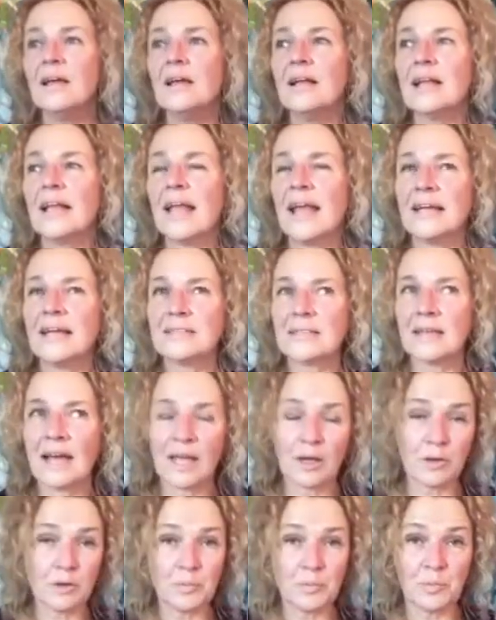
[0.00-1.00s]
And I
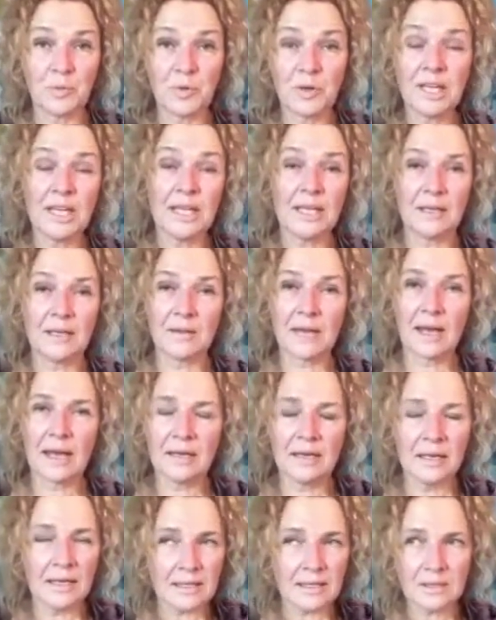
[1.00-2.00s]
could breathe. I
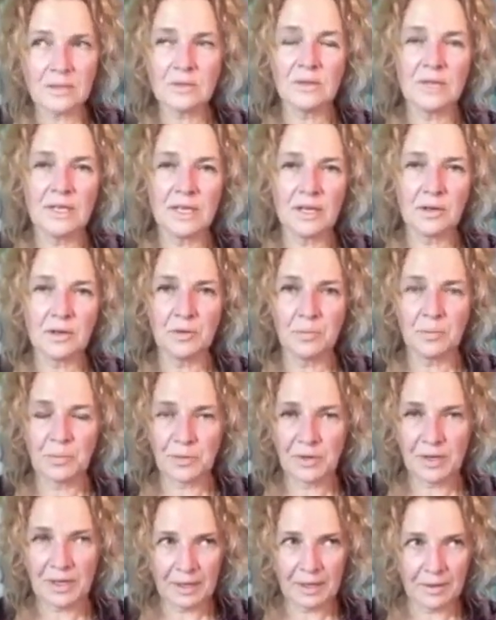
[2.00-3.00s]
literally could
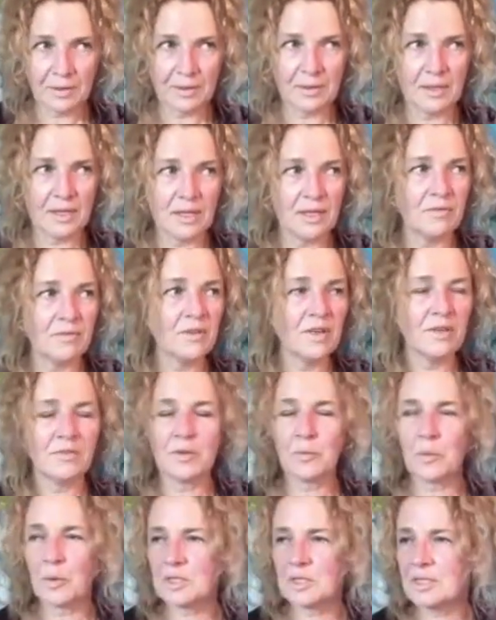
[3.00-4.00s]
breathe, even if
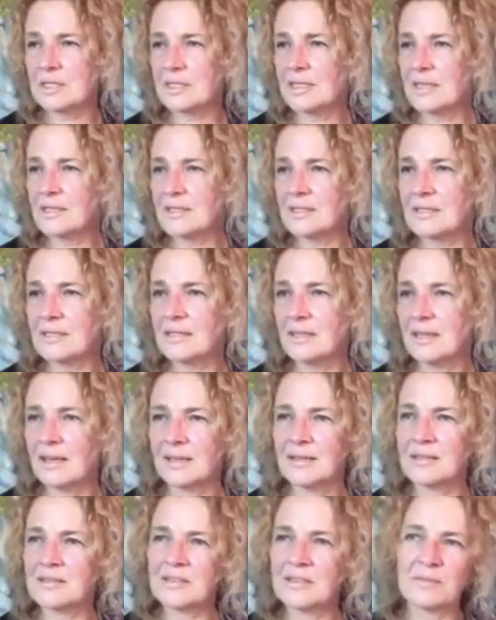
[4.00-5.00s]
it was dusty
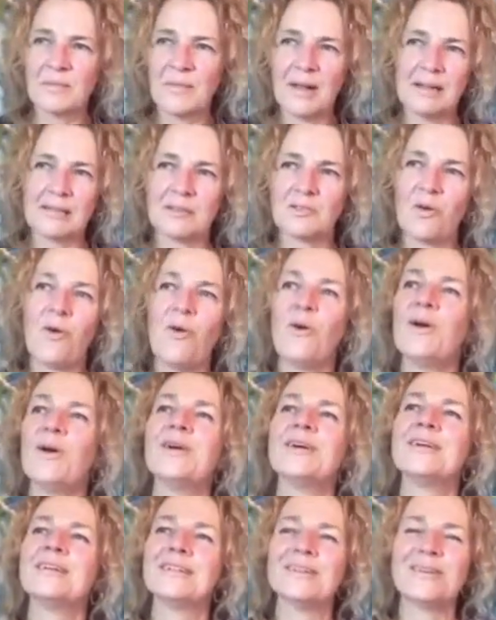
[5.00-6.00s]
and it smelled
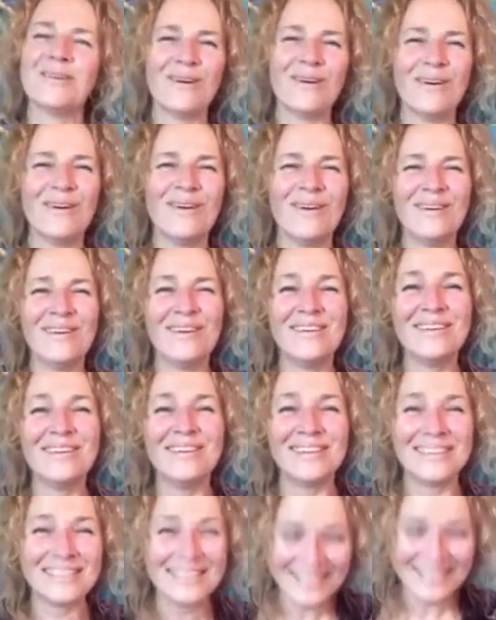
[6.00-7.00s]
oil
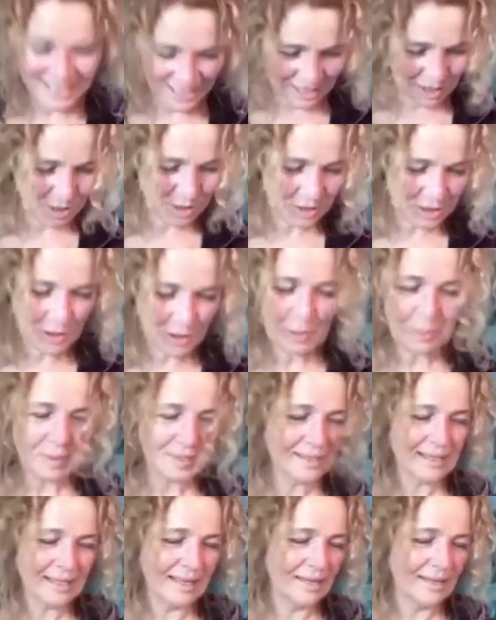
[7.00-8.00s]
or
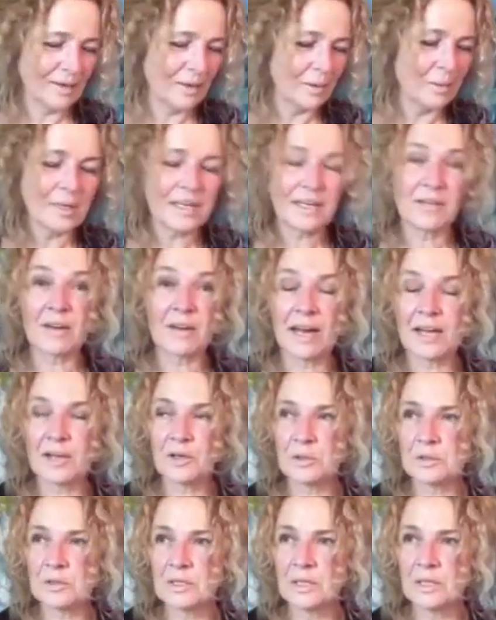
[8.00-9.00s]
turpentine or whatever.
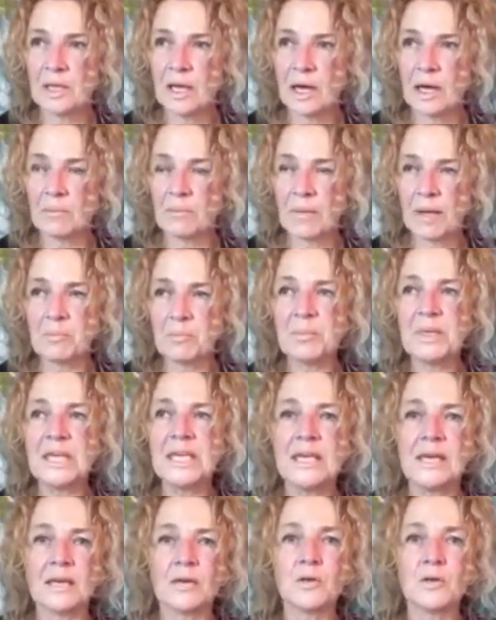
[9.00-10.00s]
My
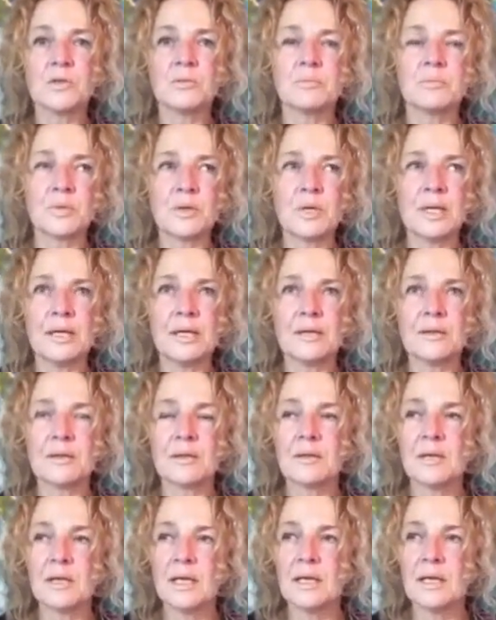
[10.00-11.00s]
being could breathe.
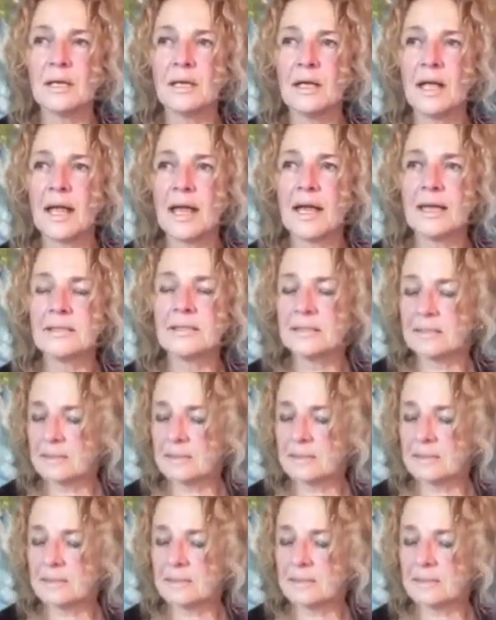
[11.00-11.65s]
And